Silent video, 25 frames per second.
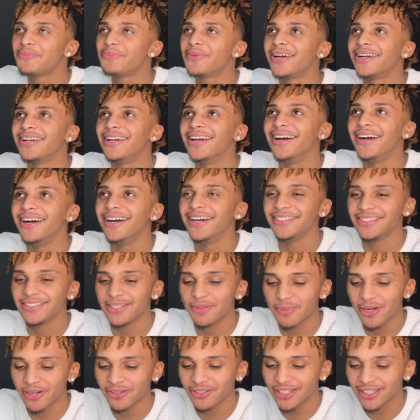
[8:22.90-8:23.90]
My God,
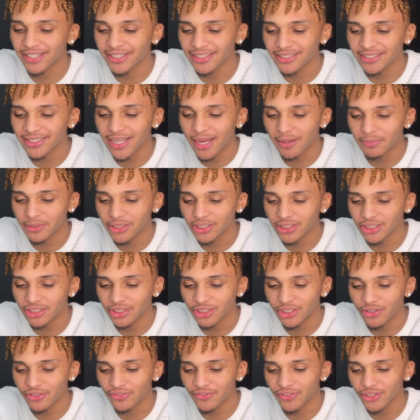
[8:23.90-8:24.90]
come on, nigga, stop. This a
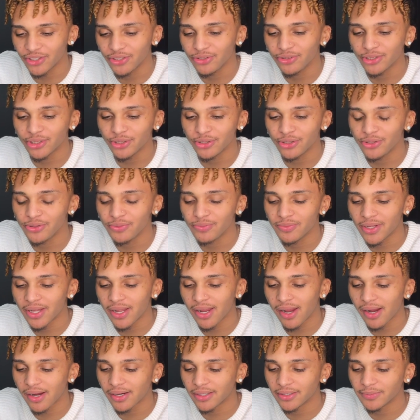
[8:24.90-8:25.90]
joke for YouTube,
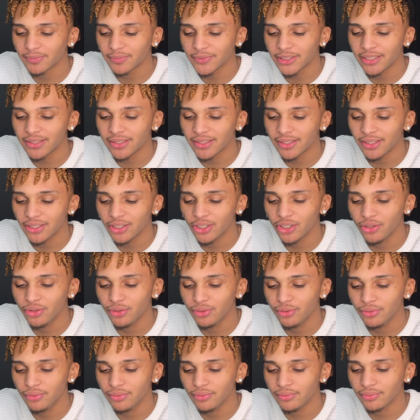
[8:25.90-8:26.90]

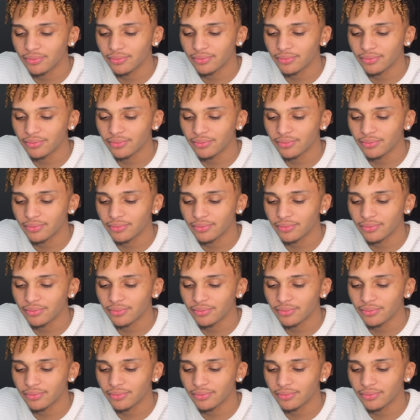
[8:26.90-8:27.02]
dude.